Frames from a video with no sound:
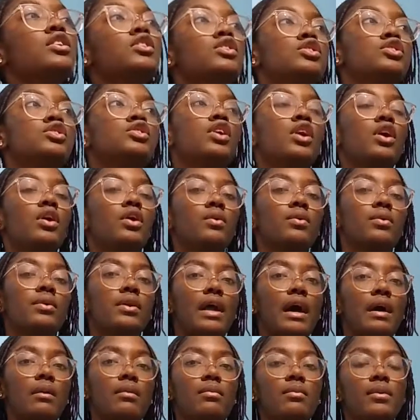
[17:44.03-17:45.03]
So
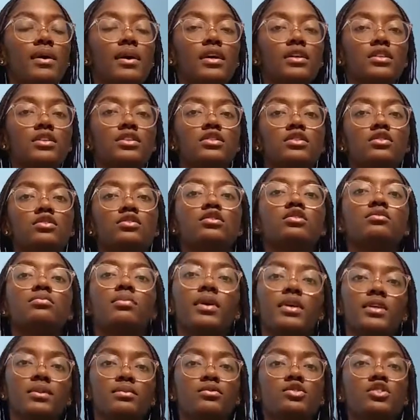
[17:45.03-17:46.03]
now I'm about to
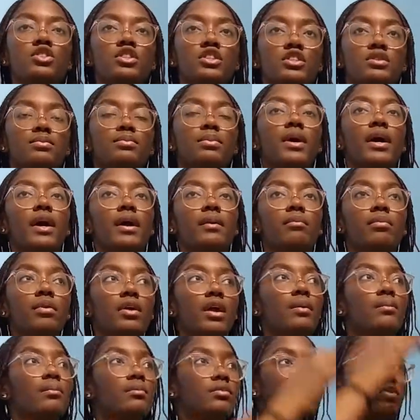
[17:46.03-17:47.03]
spray some machine spray and
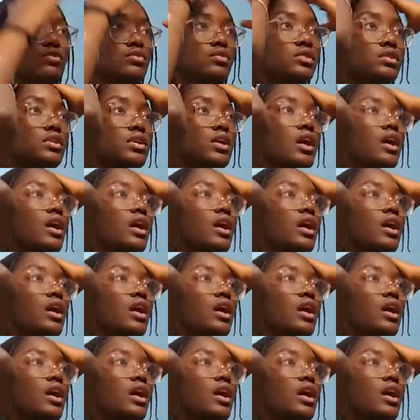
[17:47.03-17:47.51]
put on boots.